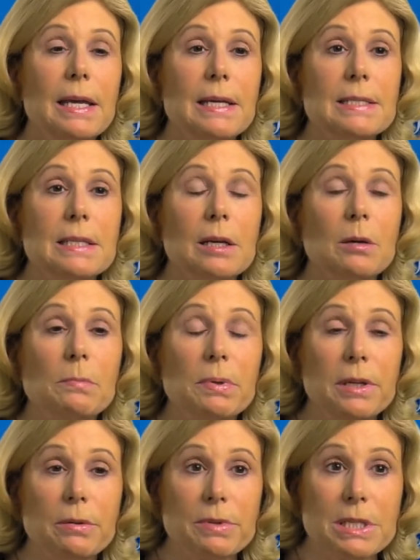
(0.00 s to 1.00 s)
is the
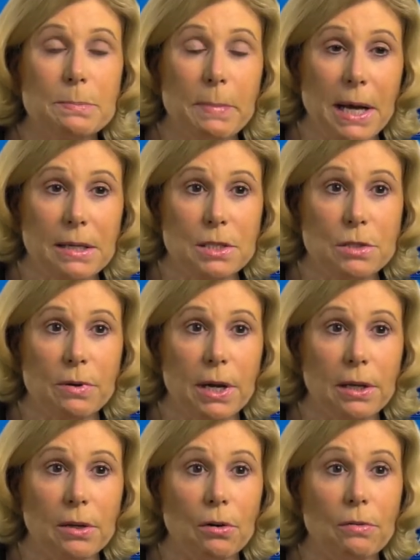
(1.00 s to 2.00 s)
complete response
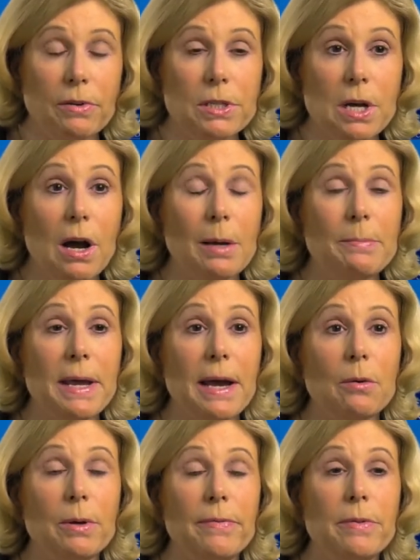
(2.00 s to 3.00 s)
rate over time
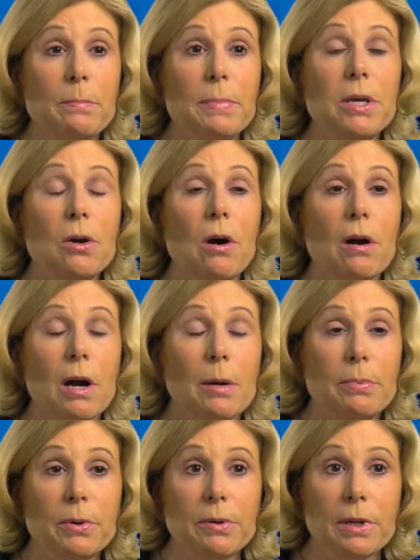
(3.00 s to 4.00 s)
now in the BR
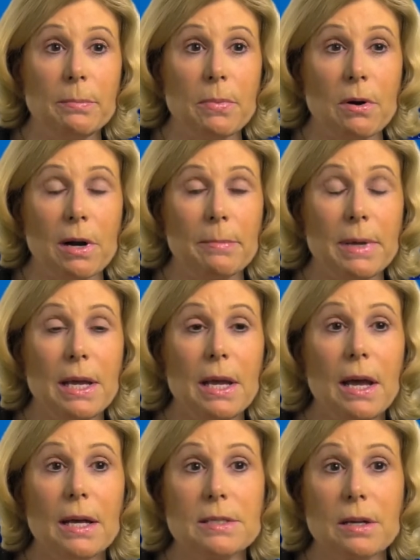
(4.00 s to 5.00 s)
ibrutinib arm
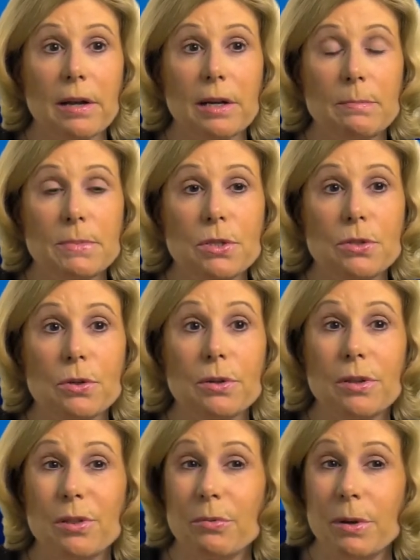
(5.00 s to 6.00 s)
has gone up to
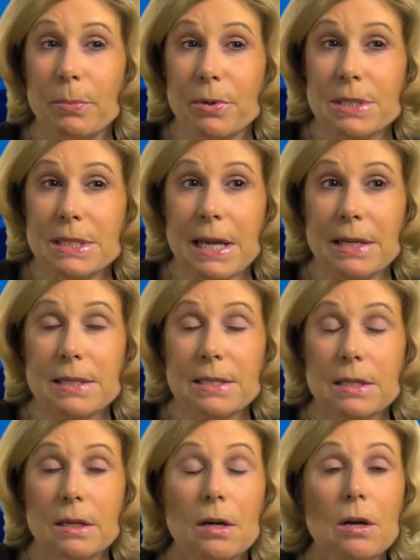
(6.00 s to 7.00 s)
33%,
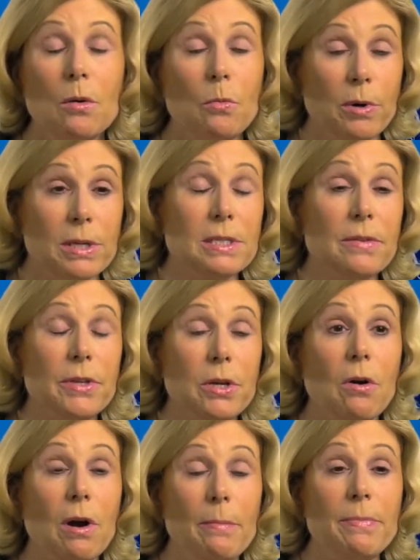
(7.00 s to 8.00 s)
whereas in the
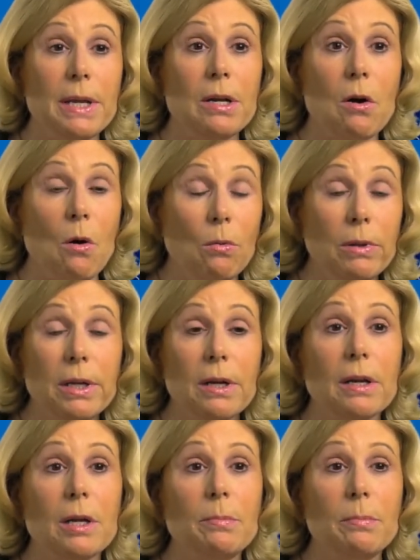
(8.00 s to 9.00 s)
arm that only
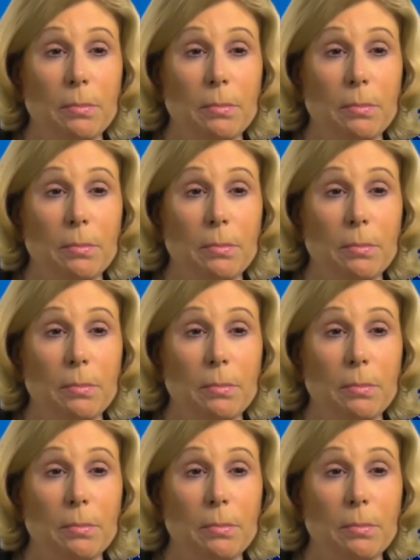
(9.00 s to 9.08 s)
got